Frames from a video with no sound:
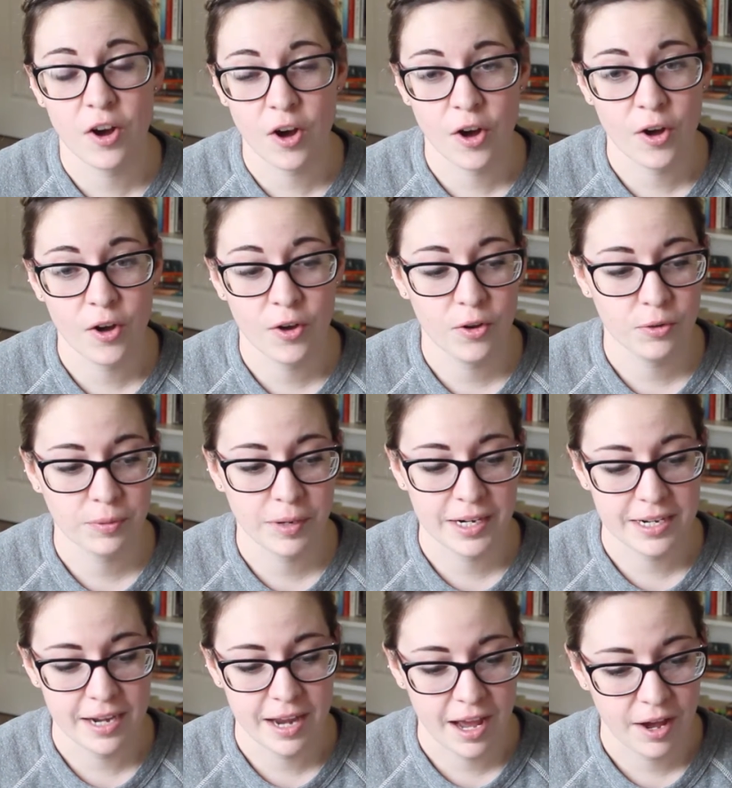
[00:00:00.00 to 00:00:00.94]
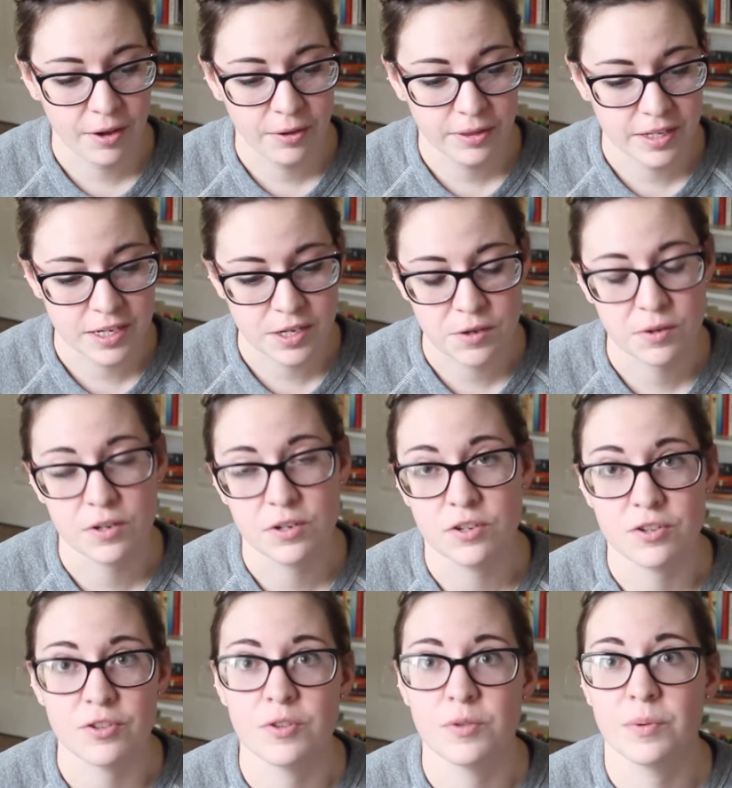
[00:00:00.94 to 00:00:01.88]
all right now that you can
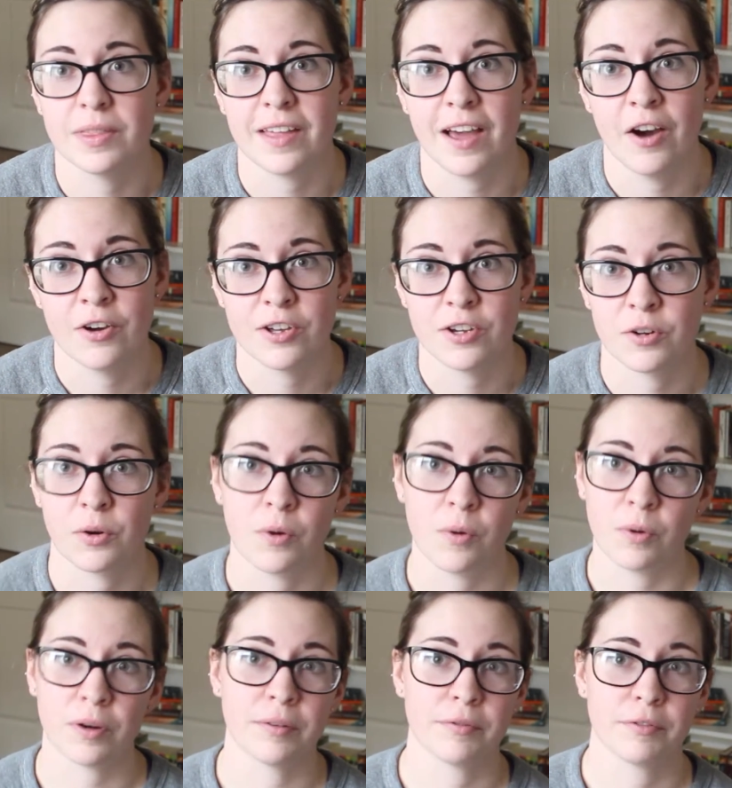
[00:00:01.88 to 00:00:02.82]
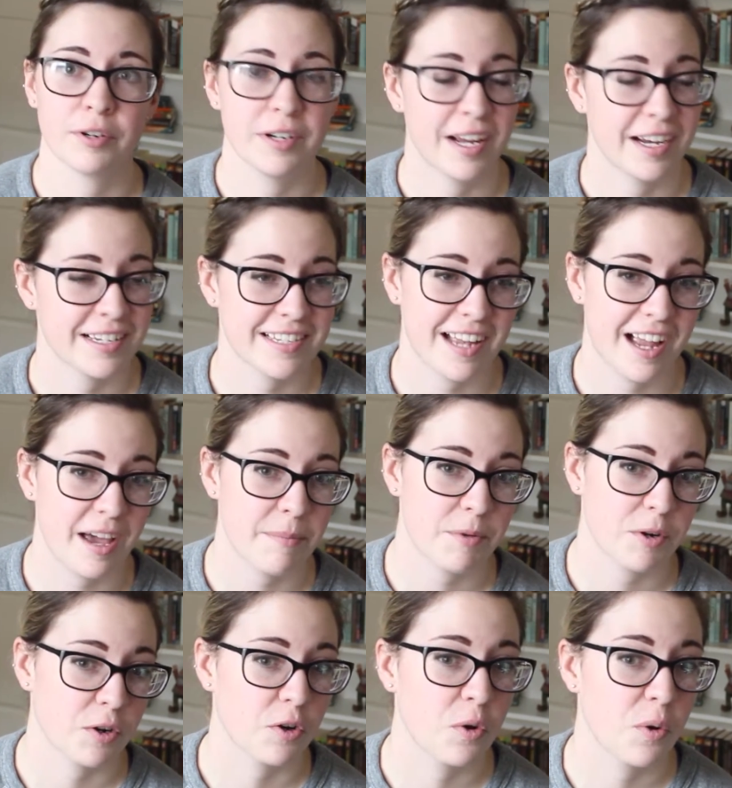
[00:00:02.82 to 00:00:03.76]
do without your horn. For next time,
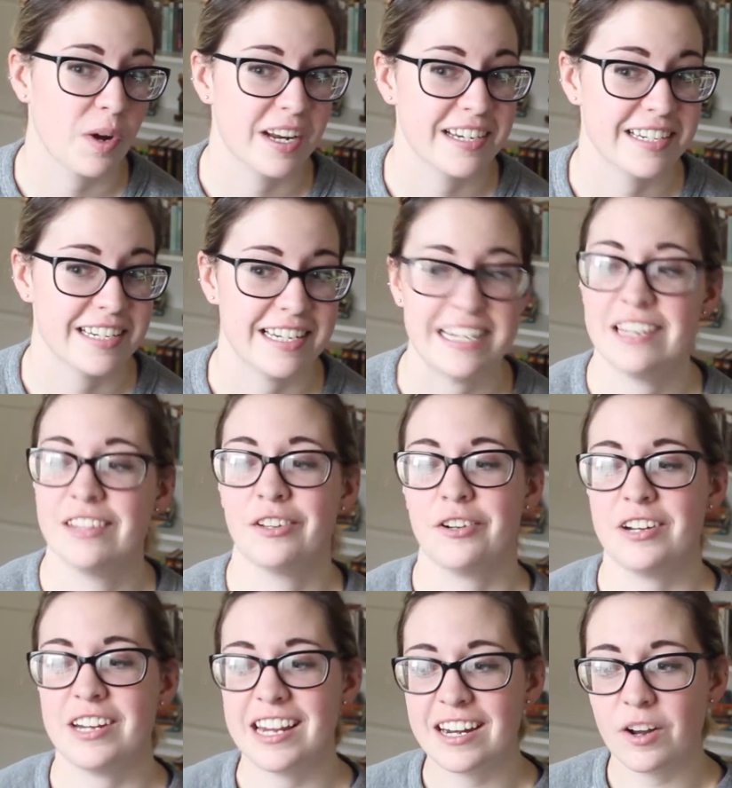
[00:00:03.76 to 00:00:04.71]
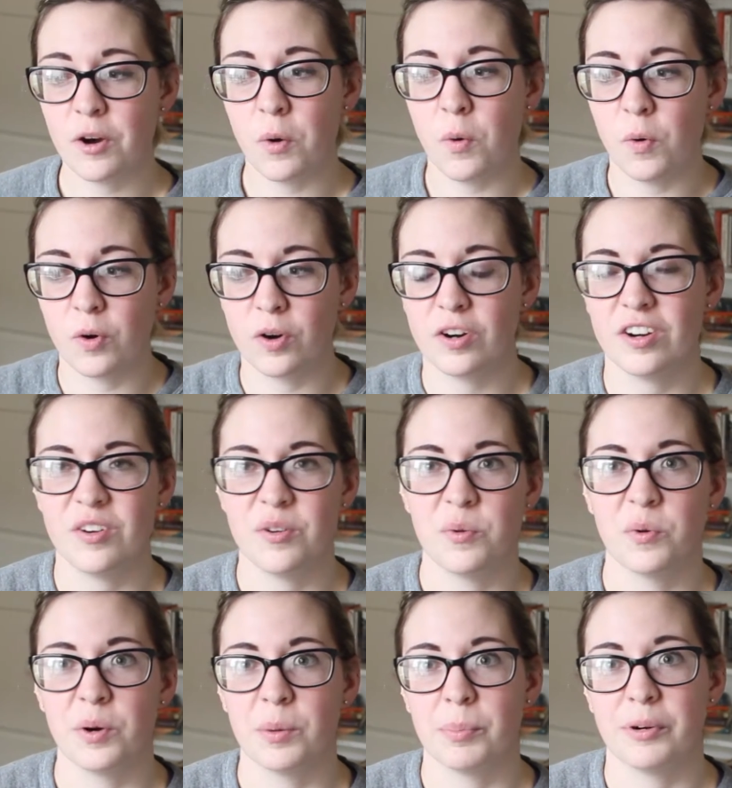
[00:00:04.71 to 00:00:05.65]
you're going to either need a horn
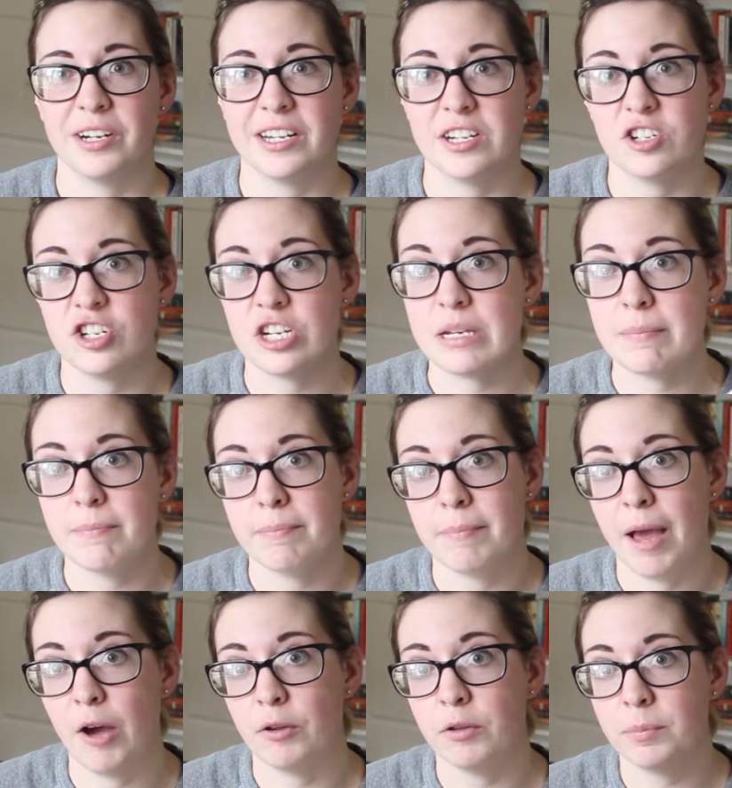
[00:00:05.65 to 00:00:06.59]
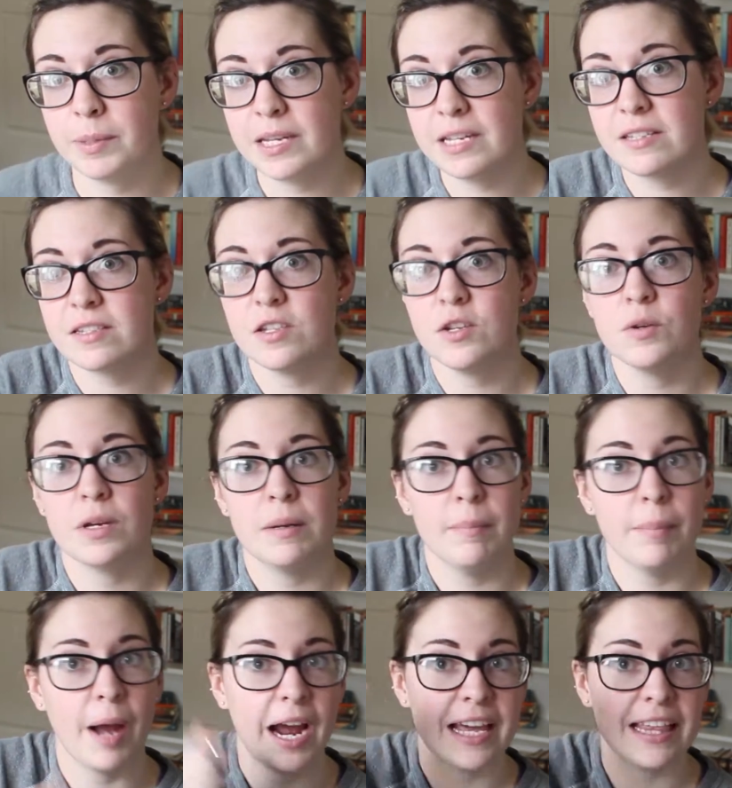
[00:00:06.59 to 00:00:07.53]
or a pretty cheap mouthpiece. You
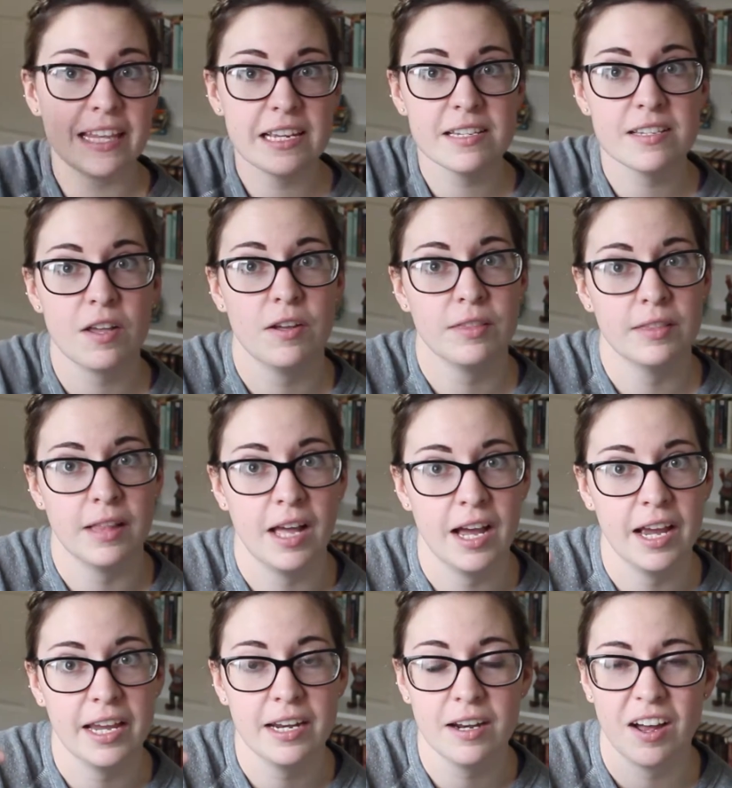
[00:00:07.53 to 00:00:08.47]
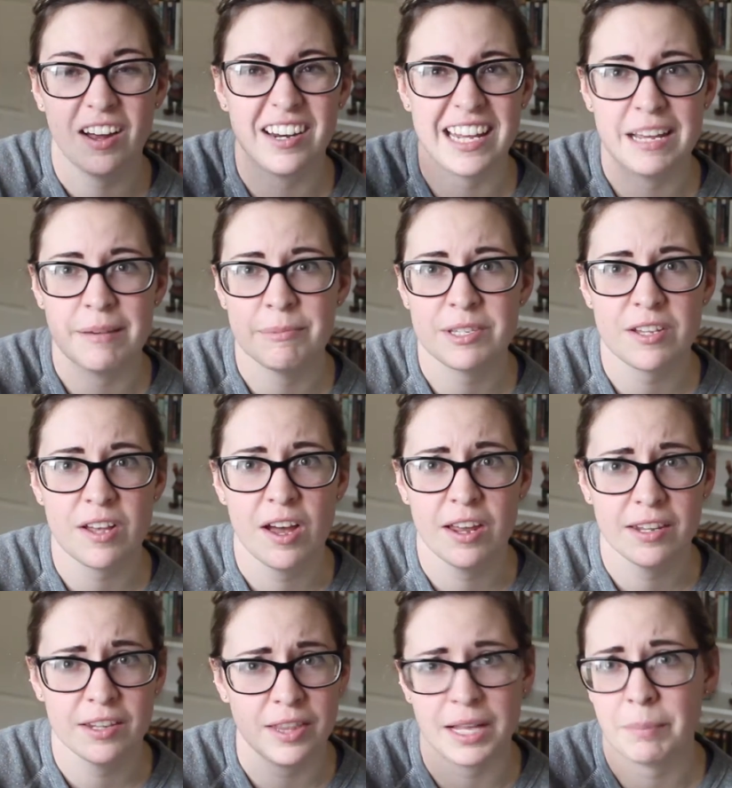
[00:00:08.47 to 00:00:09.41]
can buy these online on
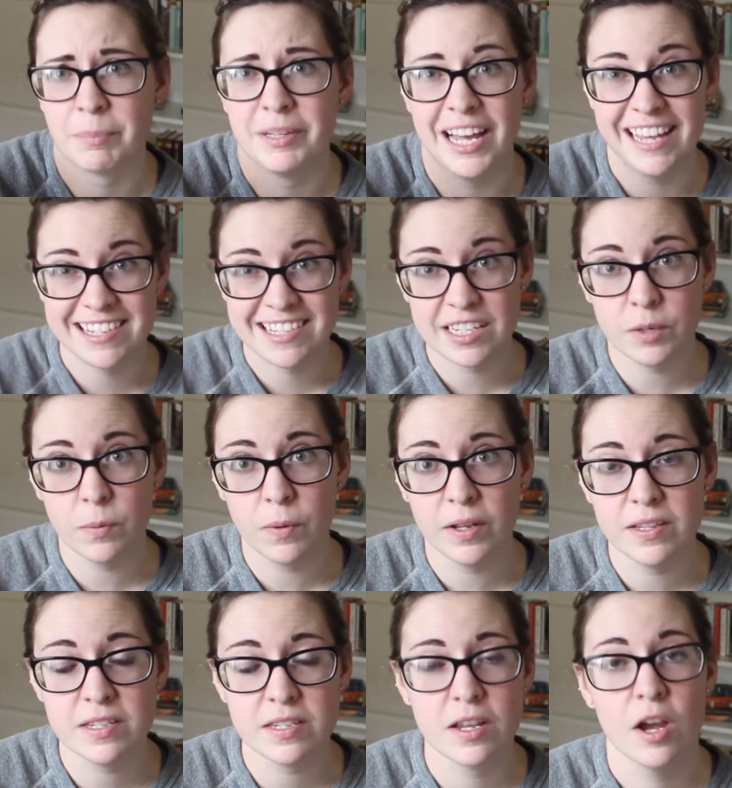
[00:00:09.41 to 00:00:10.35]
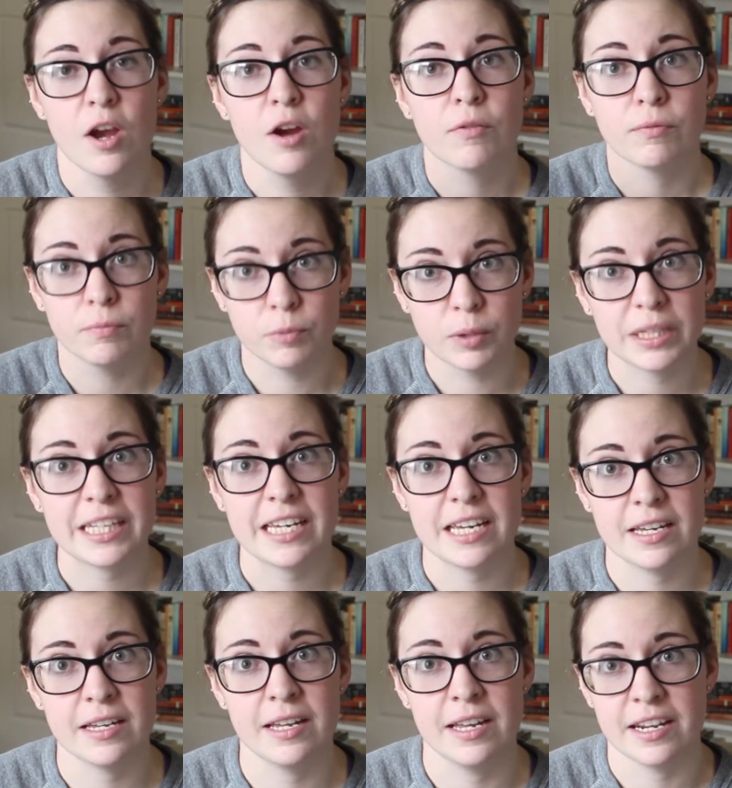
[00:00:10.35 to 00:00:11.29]
Amazon, like plastic ones,
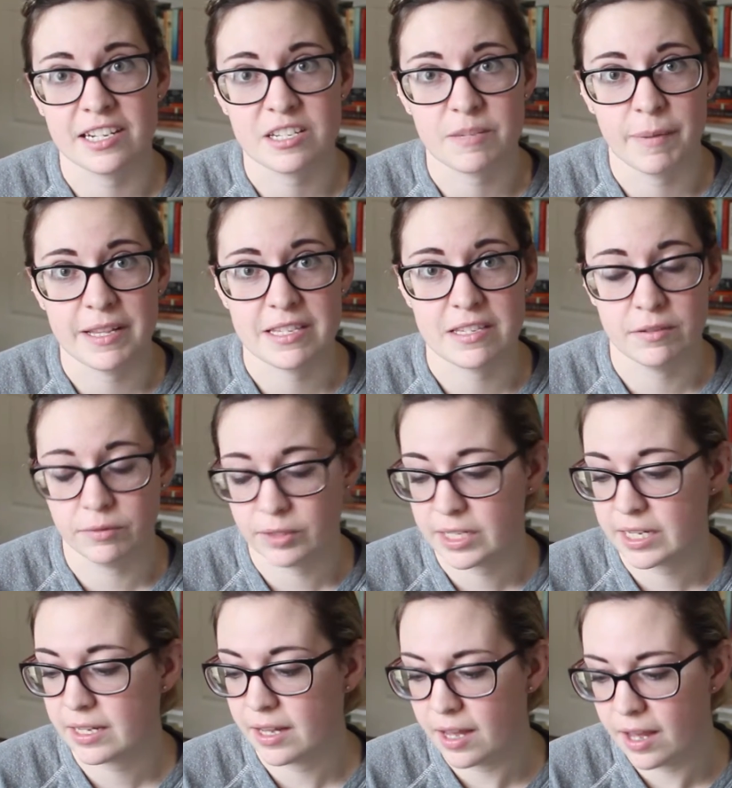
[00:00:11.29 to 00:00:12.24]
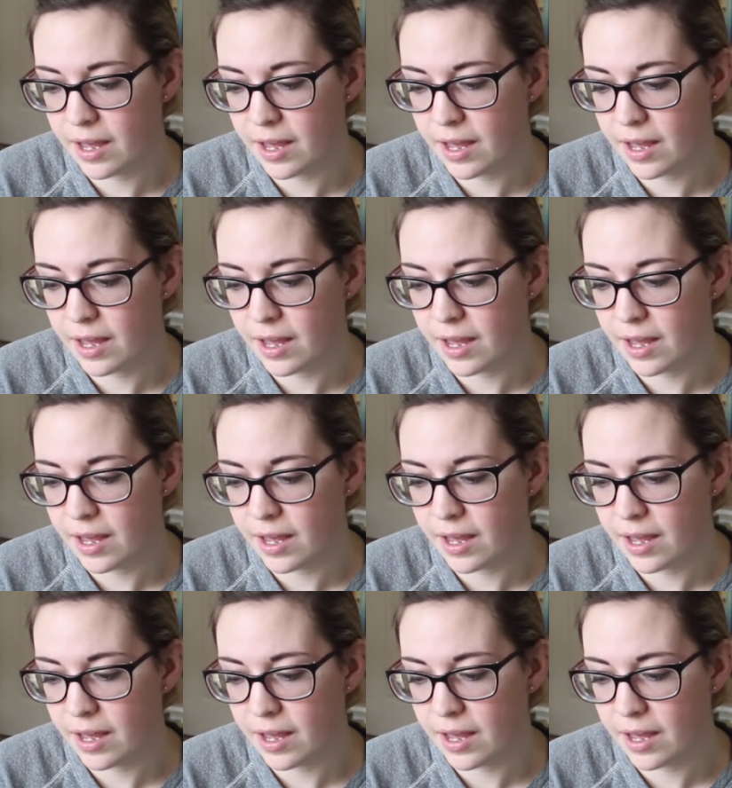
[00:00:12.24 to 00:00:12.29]
really inexpensively.